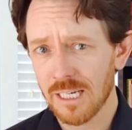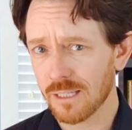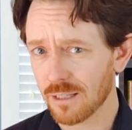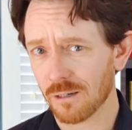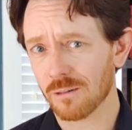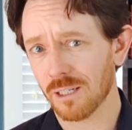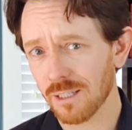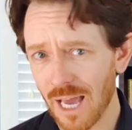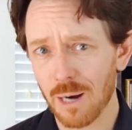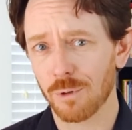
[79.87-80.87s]
that their
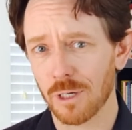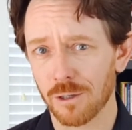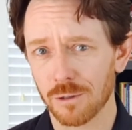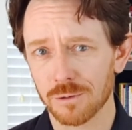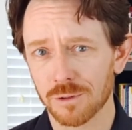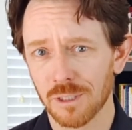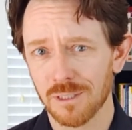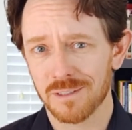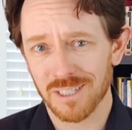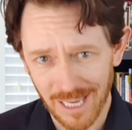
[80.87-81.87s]
collaborators
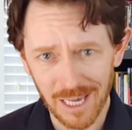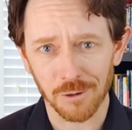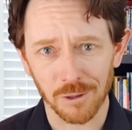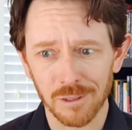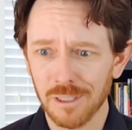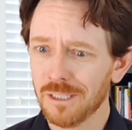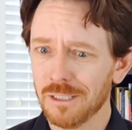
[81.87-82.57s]
together